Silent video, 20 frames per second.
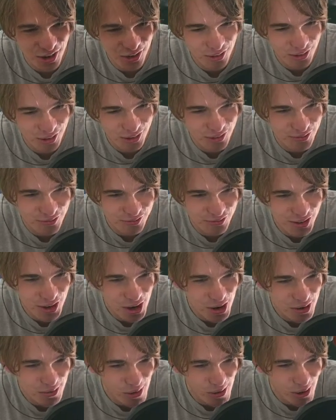or a
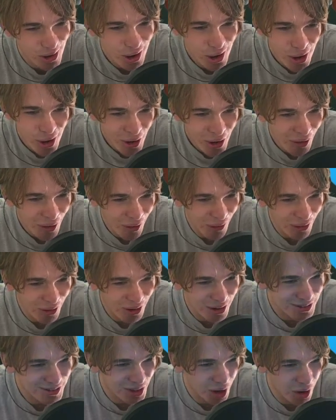film or
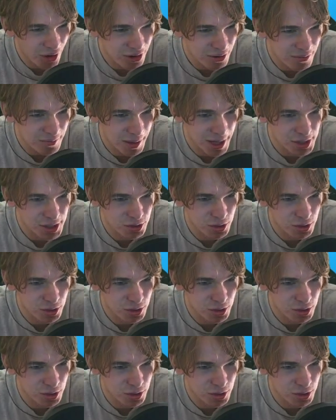a documentary